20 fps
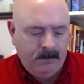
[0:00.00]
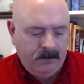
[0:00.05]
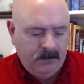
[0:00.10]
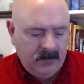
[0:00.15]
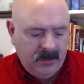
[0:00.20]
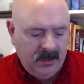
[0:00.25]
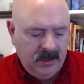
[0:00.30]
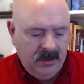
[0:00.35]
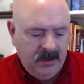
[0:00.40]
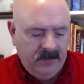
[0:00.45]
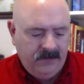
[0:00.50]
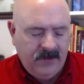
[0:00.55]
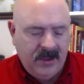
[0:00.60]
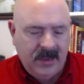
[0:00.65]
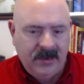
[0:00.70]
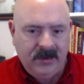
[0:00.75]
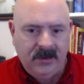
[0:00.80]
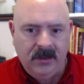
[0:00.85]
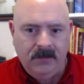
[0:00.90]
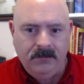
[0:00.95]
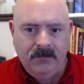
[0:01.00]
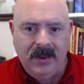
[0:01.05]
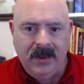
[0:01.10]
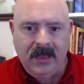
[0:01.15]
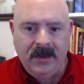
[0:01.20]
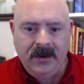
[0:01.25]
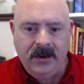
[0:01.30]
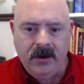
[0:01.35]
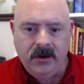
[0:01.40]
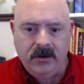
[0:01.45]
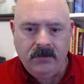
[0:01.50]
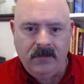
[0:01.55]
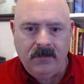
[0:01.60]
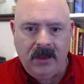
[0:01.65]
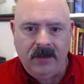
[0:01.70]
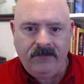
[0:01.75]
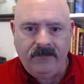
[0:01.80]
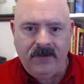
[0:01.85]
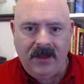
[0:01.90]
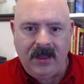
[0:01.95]
And if I come down here to
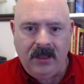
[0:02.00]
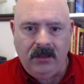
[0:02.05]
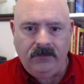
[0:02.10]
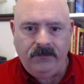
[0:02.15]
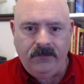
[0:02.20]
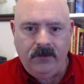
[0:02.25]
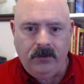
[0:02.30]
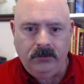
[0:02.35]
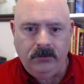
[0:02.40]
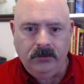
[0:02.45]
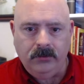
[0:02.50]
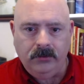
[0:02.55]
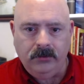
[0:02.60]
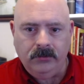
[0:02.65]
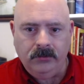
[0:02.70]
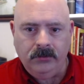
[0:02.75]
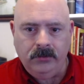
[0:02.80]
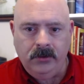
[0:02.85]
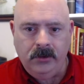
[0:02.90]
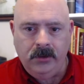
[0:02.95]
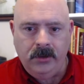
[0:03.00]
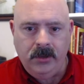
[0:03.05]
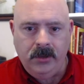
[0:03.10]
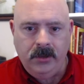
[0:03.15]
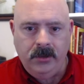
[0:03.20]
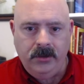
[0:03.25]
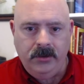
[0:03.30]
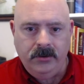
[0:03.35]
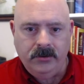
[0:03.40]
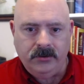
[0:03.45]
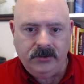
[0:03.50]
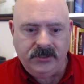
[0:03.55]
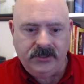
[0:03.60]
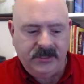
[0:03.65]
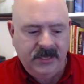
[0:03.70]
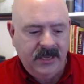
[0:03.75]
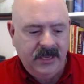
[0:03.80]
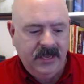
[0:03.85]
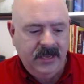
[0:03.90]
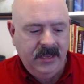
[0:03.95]
my file folder, you'll
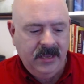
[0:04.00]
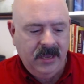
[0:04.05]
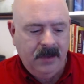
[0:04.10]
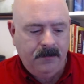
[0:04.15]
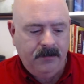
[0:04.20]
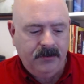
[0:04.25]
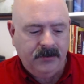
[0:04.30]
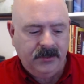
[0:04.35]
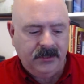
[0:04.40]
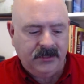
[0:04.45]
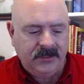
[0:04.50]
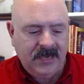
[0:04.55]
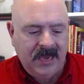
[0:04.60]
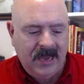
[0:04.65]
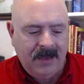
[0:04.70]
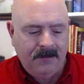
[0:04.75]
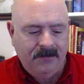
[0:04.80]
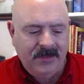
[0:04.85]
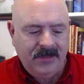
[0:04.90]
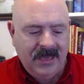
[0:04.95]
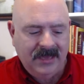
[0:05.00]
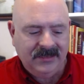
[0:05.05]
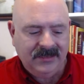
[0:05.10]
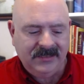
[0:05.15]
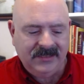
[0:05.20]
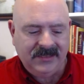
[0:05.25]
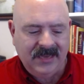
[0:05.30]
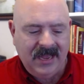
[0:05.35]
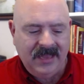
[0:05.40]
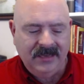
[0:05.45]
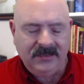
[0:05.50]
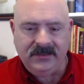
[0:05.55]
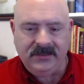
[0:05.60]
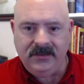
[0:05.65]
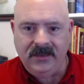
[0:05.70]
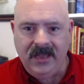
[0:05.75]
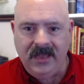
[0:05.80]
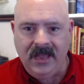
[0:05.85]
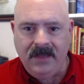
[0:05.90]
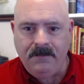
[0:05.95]
see up at the top that cites
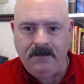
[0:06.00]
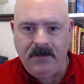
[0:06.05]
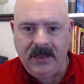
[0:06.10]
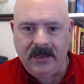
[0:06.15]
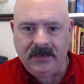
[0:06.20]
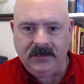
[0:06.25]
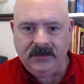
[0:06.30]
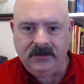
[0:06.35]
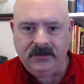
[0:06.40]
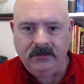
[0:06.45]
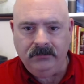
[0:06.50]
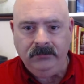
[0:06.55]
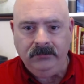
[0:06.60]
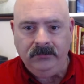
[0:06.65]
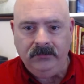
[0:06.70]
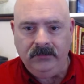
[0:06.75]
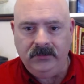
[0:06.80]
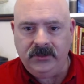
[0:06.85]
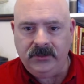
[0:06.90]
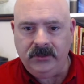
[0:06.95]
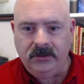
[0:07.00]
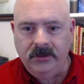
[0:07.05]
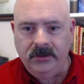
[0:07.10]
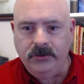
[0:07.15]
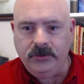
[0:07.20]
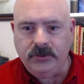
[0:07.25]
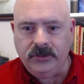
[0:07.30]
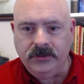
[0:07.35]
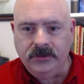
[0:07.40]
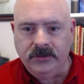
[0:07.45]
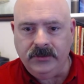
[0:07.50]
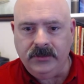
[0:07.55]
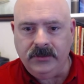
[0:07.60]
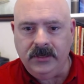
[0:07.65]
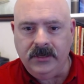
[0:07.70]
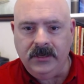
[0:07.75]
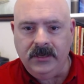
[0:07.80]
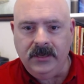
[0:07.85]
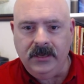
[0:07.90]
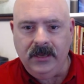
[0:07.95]
Apex Solutions.
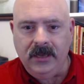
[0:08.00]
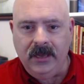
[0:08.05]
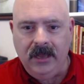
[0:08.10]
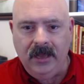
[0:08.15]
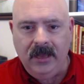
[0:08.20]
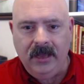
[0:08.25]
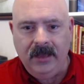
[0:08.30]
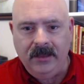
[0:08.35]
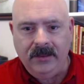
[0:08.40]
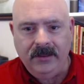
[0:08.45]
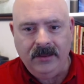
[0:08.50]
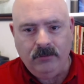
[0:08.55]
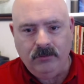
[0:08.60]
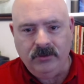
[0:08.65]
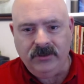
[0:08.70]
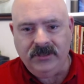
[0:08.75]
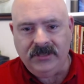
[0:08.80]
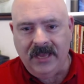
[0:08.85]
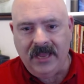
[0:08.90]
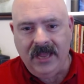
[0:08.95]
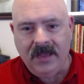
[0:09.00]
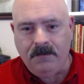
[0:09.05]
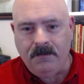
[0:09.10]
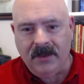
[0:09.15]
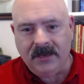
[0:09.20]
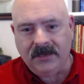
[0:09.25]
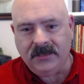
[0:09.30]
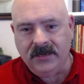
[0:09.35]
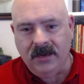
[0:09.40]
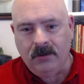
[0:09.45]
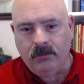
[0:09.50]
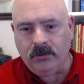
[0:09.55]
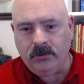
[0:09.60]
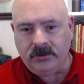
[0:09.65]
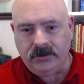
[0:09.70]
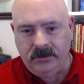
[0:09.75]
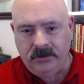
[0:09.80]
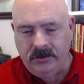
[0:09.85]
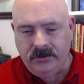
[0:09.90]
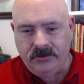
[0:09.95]
That would say Apex Network
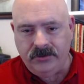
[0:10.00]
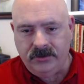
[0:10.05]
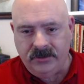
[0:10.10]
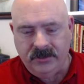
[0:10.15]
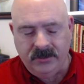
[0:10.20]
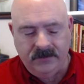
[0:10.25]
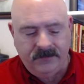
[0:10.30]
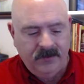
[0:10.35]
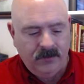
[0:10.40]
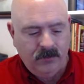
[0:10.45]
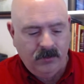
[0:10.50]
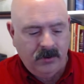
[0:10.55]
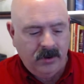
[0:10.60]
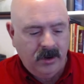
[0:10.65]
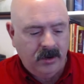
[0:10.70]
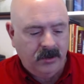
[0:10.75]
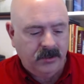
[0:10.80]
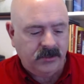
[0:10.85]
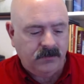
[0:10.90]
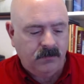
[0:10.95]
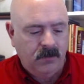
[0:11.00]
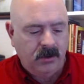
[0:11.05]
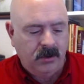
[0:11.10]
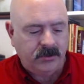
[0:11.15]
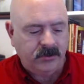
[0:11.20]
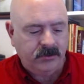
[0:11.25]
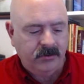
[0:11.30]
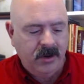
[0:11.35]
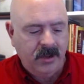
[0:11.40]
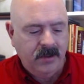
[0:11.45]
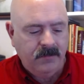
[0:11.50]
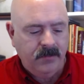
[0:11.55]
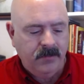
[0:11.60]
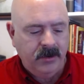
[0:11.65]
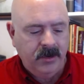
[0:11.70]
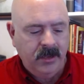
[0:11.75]
Solutions if it weren't on a small screen, but